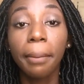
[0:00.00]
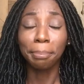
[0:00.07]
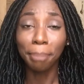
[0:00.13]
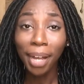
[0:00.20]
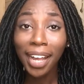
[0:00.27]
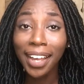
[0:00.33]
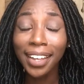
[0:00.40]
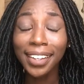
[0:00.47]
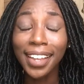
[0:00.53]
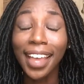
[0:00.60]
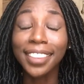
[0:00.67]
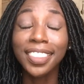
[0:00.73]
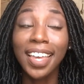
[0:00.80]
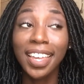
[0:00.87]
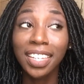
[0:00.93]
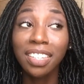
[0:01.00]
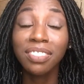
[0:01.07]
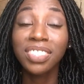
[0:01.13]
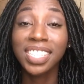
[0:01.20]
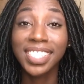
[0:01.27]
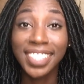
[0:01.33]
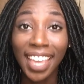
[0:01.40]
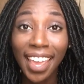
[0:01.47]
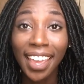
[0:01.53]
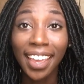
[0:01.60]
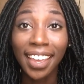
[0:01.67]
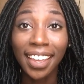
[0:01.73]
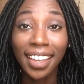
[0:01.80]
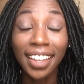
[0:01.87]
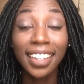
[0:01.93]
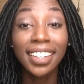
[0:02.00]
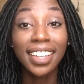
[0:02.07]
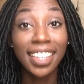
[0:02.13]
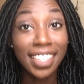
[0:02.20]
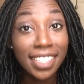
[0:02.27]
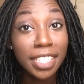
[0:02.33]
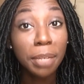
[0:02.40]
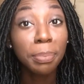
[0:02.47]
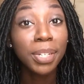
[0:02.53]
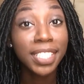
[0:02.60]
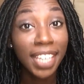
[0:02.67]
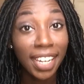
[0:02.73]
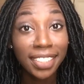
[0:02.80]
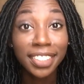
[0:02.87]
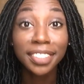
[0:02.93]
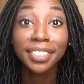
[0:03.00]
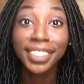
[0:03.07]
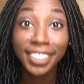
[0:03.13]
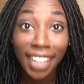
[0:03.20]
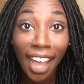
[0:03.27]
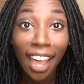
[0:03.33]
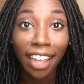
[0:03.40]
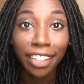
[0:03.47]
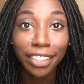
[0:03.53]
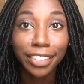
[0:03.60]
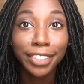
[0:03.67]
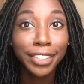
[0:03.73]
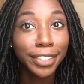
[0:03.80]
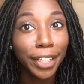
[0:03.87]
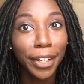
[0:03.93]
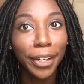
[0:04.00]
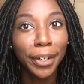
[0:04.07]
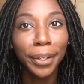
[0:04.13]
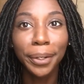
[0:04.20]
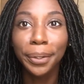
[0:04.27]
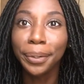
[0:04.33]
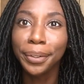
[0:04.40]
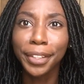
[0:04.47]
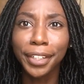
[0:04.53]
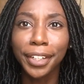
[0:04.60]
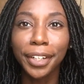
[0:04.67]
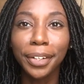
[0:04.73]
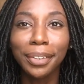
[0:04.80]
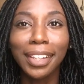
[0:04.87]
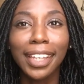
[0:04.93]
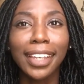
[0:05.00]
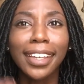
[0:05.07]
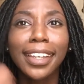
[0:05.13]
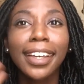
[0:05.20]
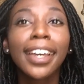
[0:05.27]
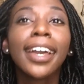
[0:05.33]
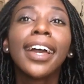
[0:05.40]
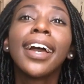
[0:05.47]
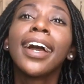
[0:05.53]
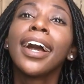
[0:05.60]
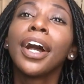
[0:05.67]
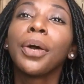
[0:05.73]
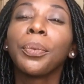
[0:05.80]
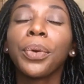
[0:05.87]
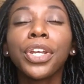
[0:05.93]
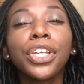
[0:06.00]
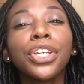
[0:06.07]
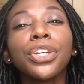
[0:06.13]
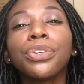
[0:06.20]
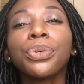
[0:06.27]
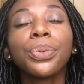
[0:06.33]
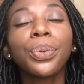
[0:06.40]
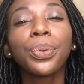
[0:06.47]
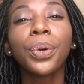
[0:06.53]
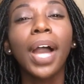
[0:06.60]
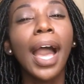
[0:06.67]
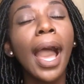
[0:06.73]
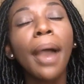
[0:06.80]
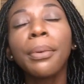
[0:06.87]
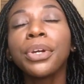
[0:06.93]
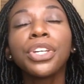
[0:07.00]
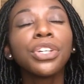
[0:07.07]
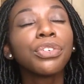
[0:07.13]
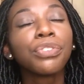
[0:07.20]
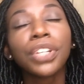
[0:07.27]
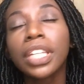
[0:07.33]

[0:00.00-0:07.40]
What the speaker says: But at the end of the day, it is a protective style. So, you know, like, how are you